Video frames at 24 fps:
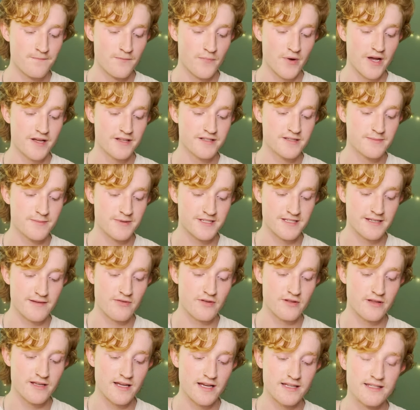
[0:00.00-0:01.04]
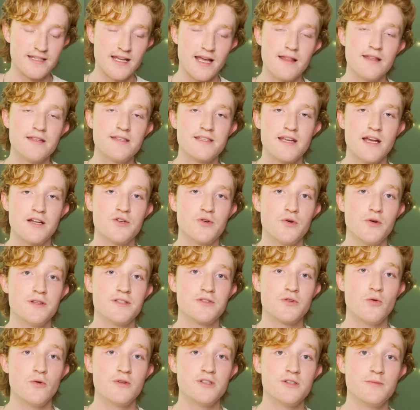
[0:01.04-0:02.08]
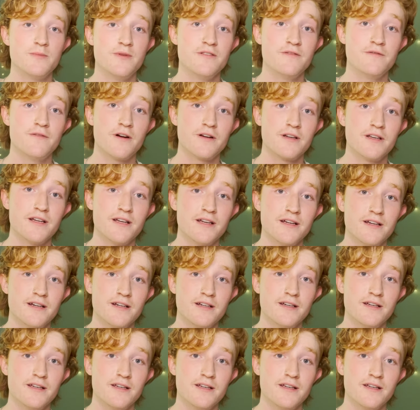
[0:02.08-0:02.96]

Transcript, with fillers: But specifically, a daily schedule is going to be fucking